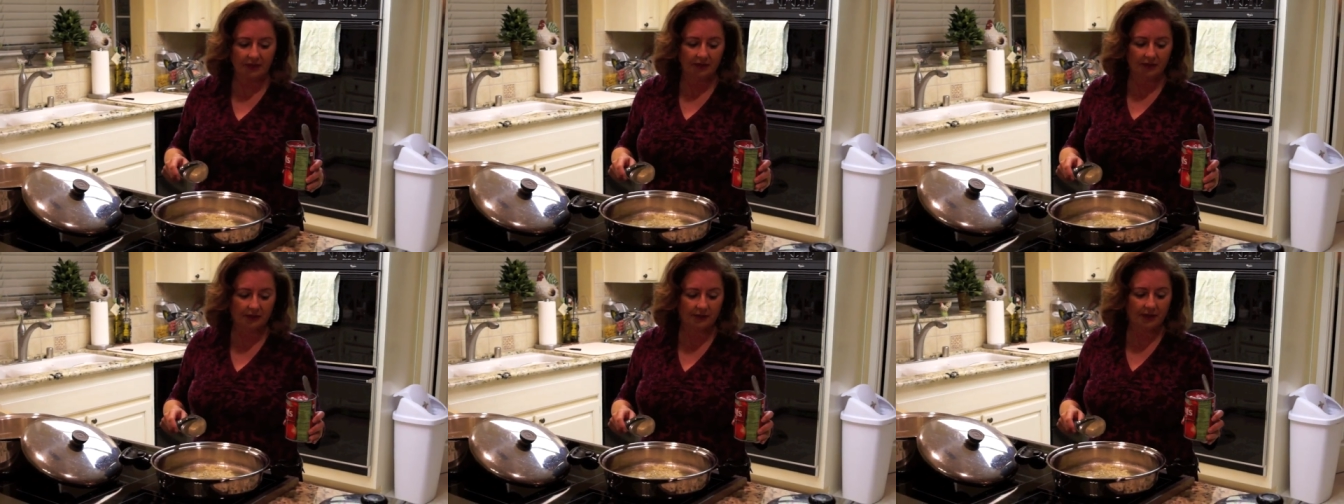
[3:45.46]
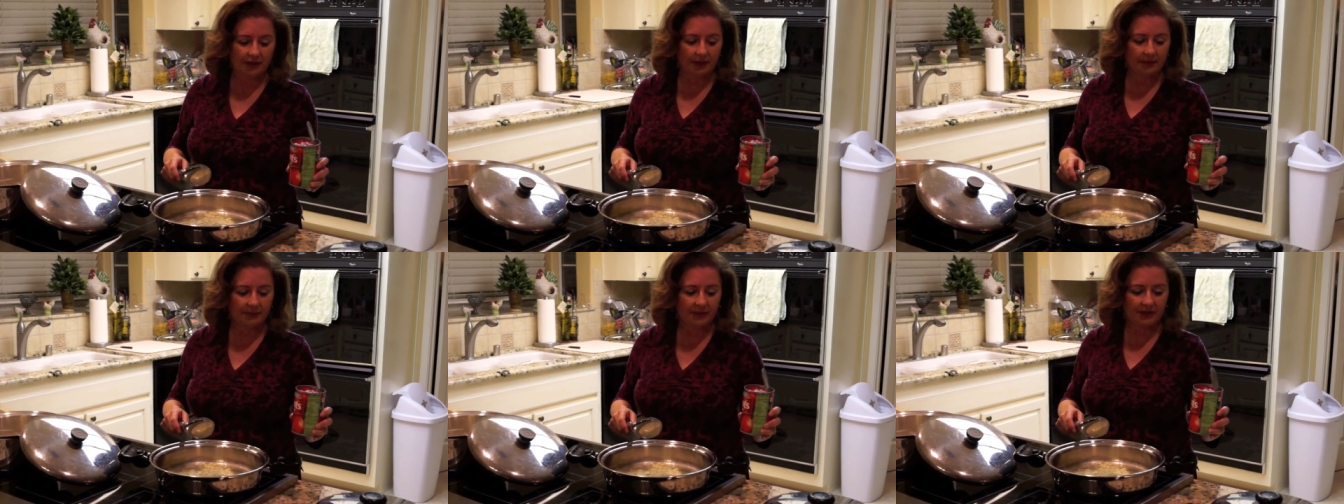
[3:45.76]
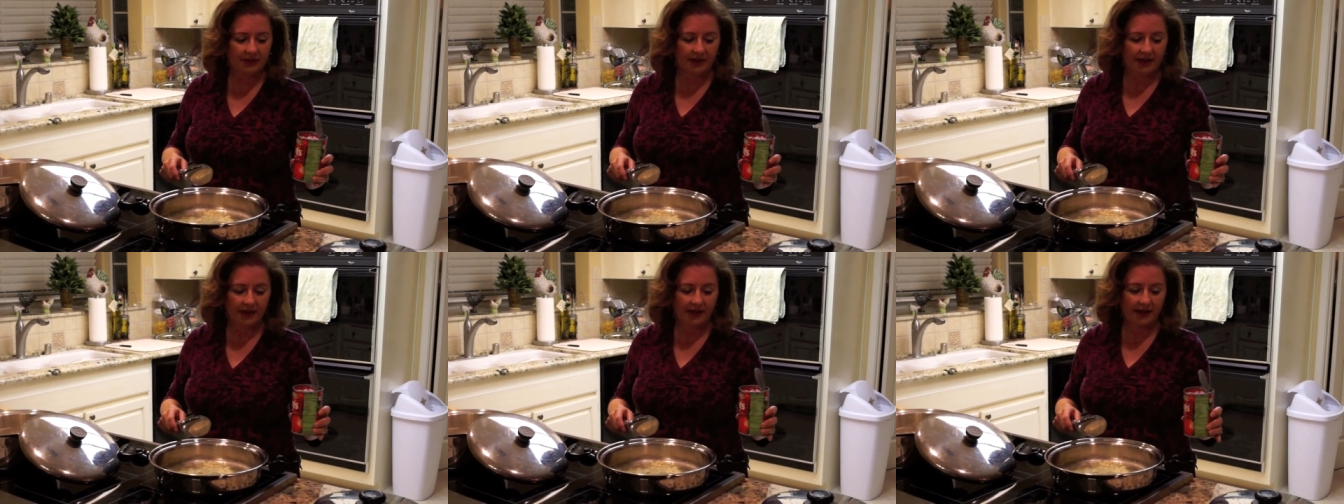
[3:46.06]
Okay, I'm
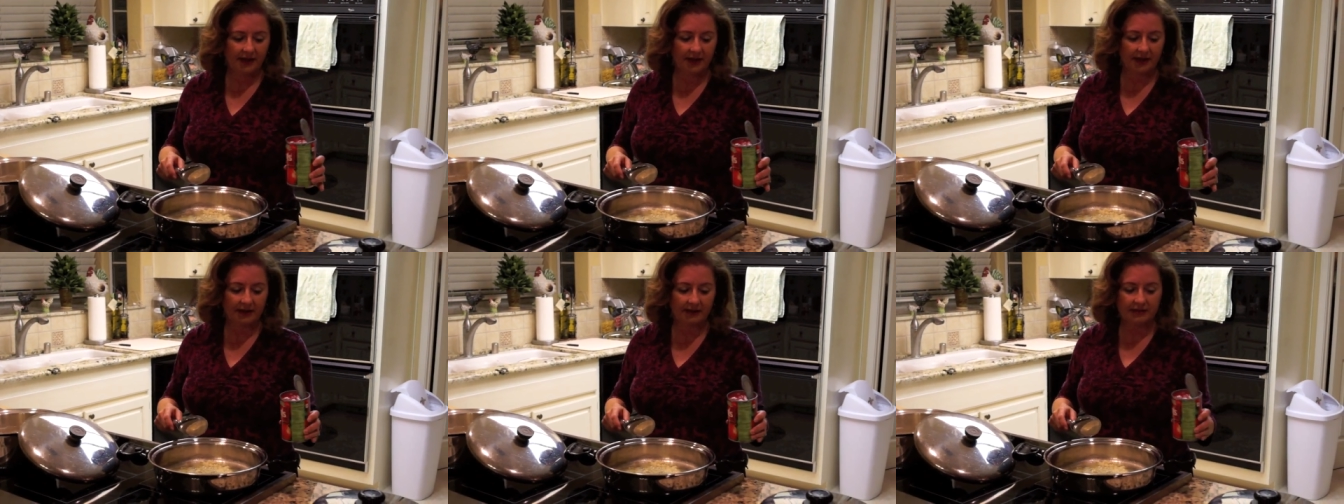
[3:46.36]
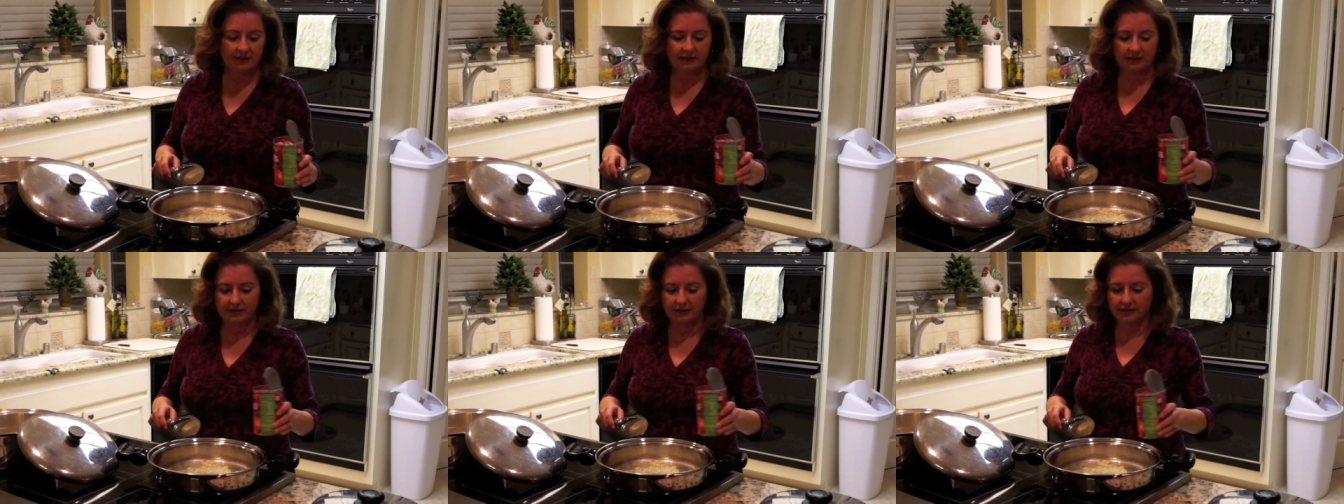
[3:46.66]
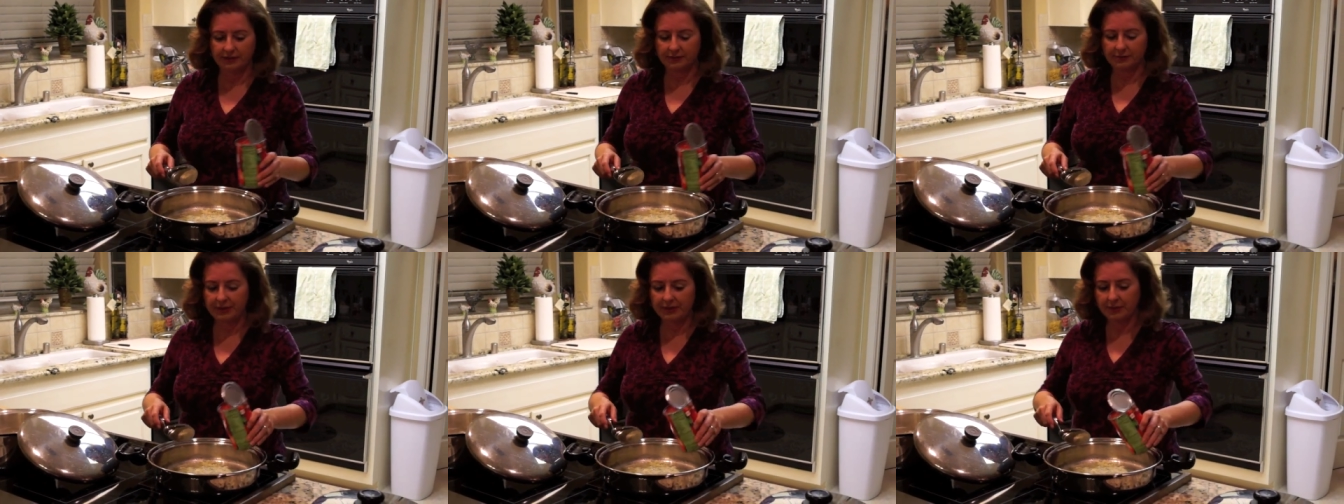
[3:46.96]
going to add
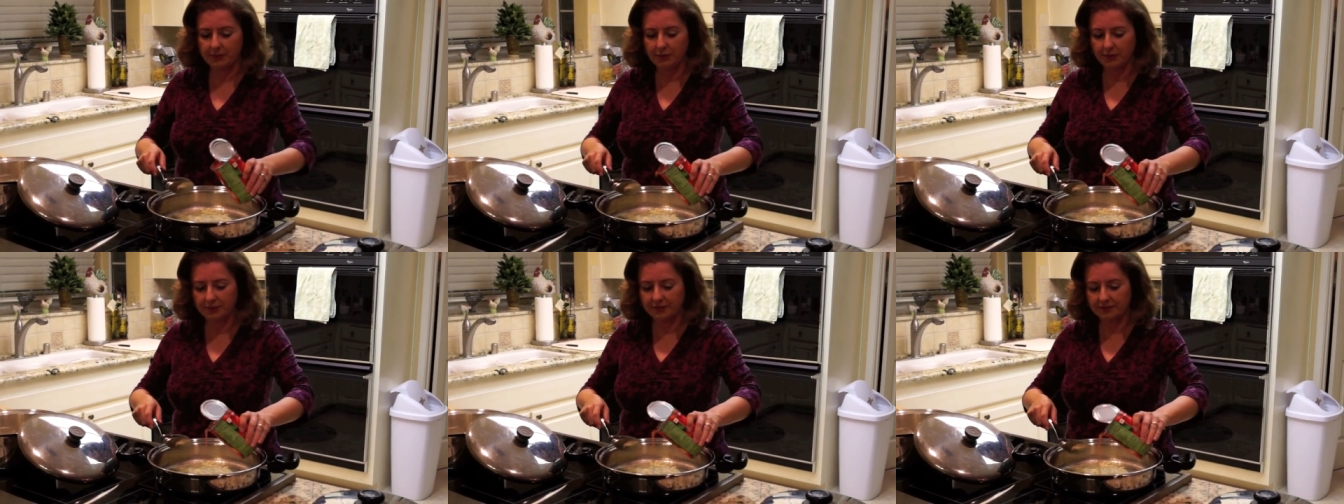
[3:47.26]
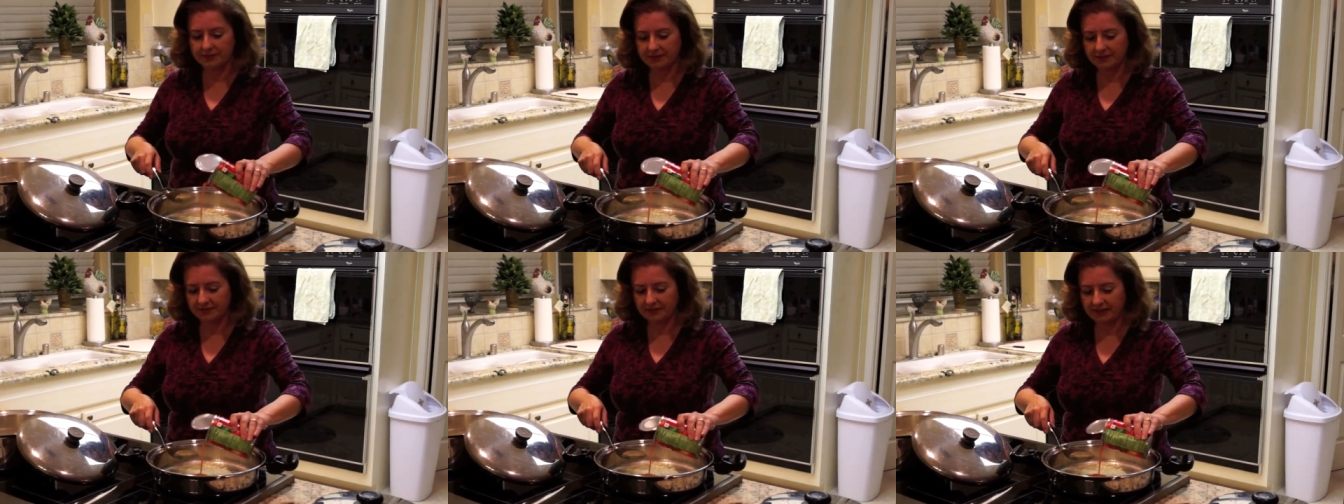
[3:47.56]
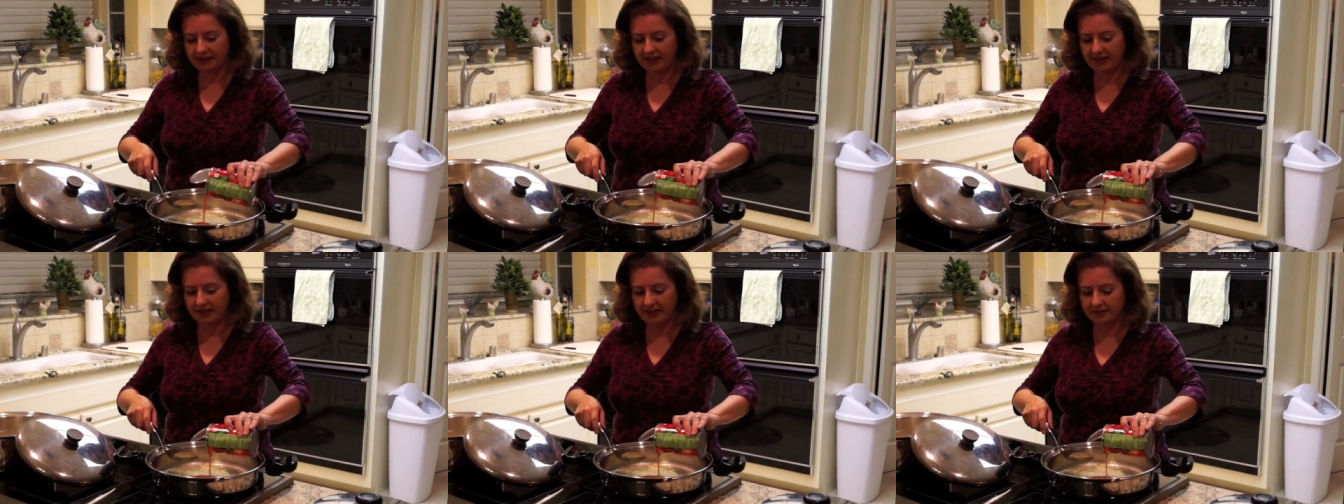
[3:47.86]
3/4 of a
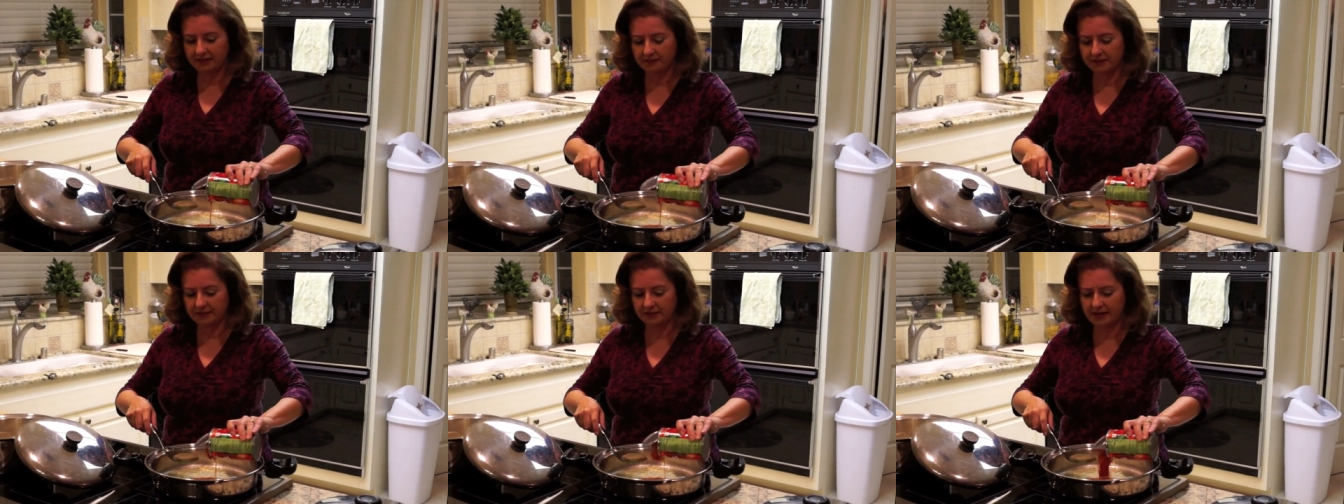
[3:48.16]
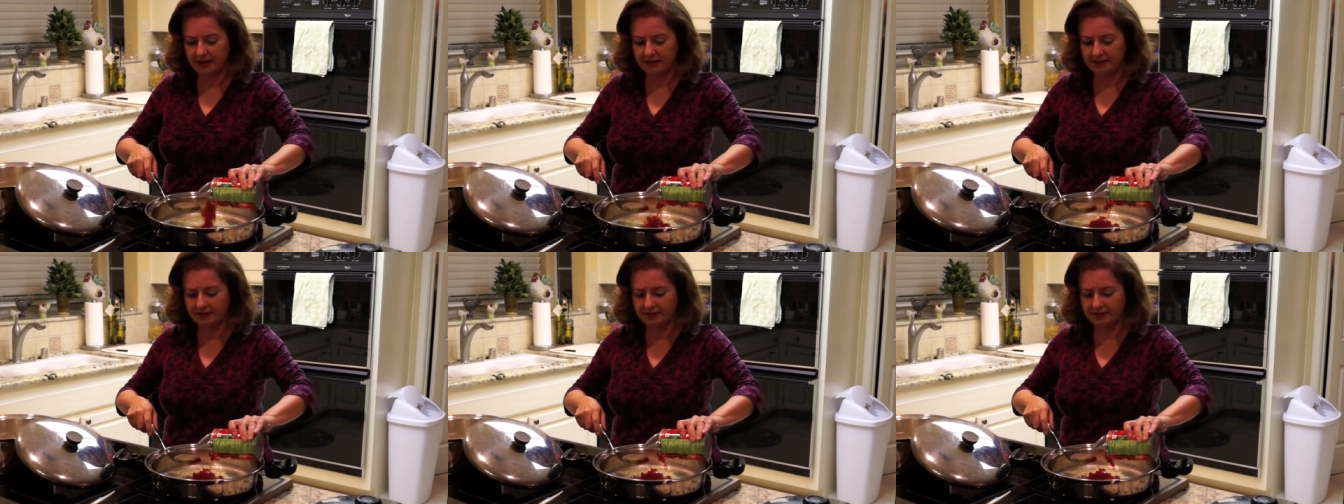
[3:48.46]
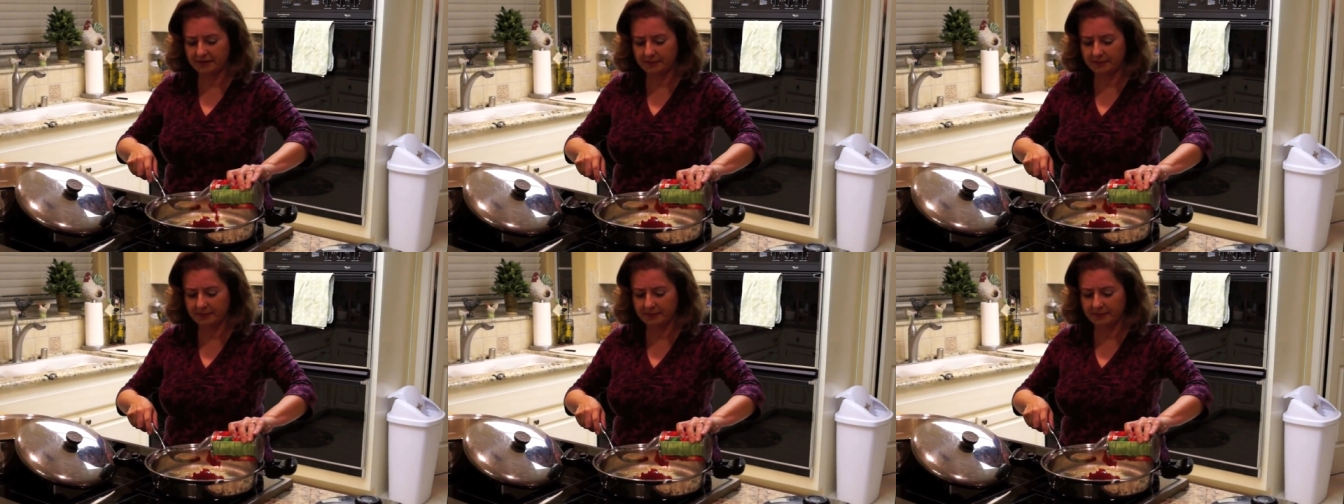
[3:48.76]
can of the diced